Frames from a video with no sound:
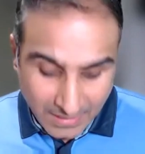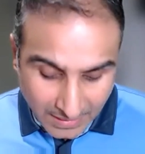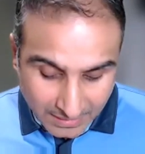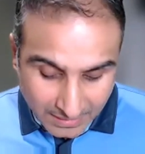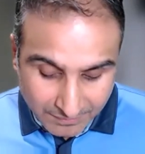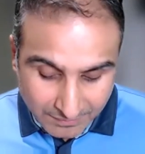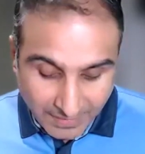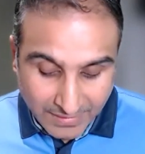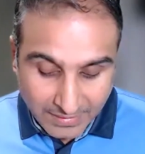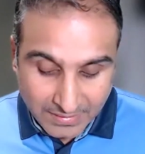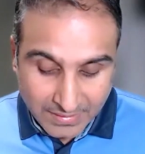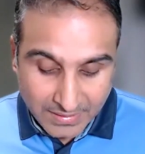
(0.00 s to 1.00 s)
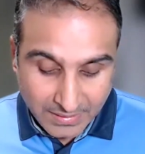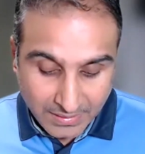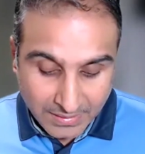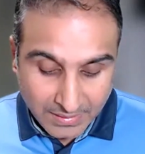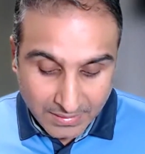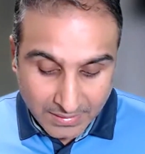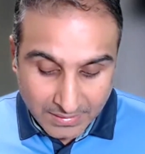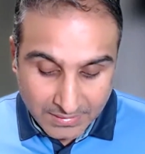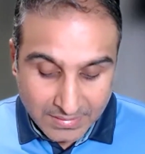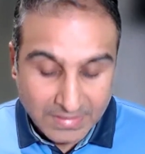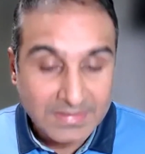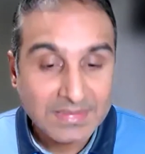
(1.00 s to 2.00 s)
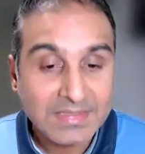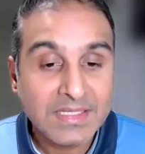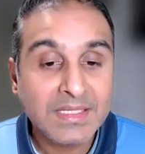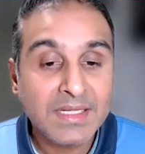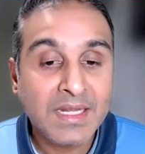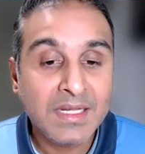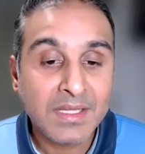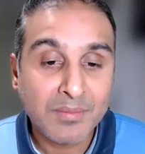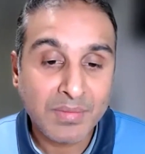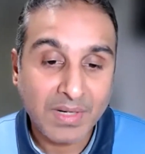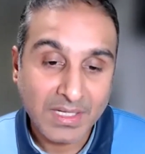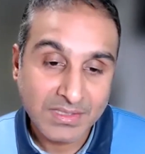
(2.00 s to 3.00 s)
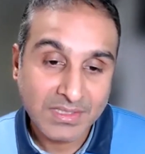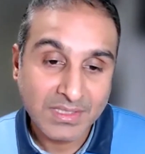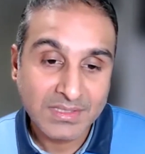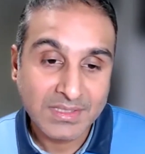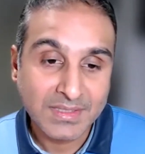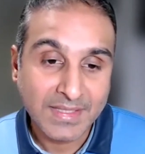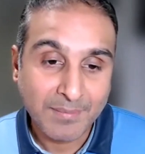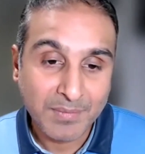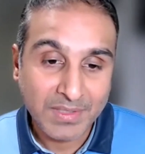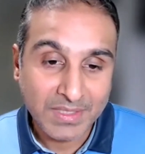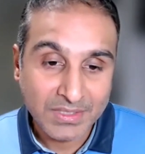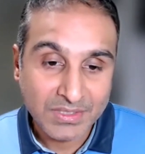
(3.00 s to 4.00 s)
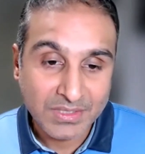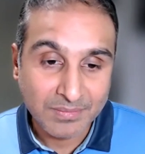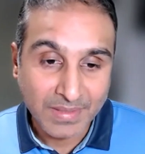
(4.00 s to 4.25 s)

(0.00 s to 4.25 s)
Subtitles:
And finally, the signaling process in the application